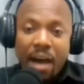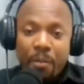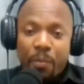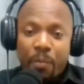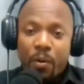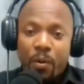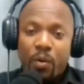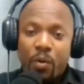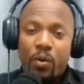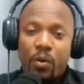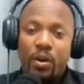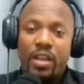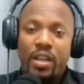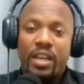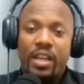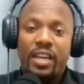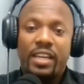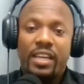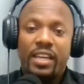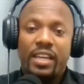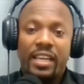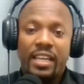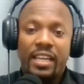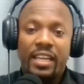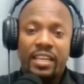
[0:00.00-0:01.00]
hapo
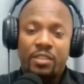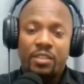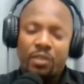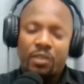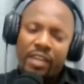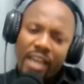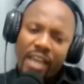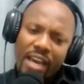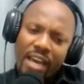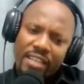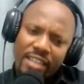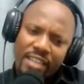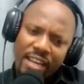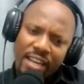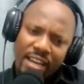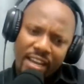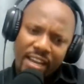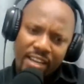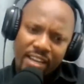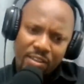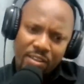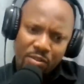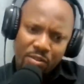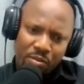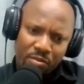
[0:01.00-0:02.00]
ilitokea
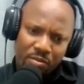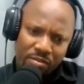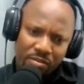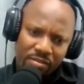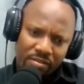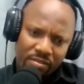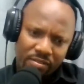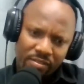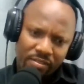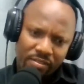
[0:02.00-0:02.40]
tena, Angel?